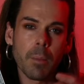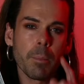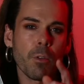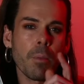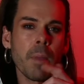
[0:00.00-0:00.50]

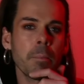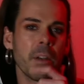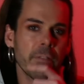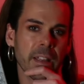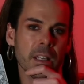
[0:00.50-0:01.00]
But remember,
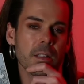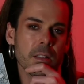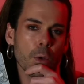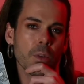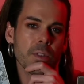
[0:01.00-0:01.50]
Venus
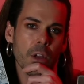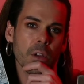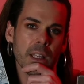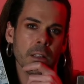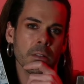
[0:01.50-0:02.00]
is also
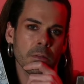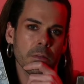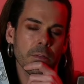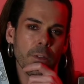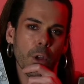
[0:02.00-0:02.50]
in
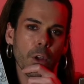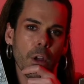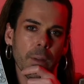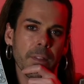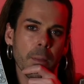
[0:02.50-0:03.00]

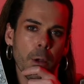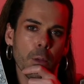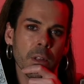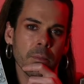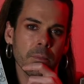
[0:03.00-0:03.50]
Virgo at the
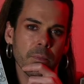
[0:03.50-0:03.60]
moment,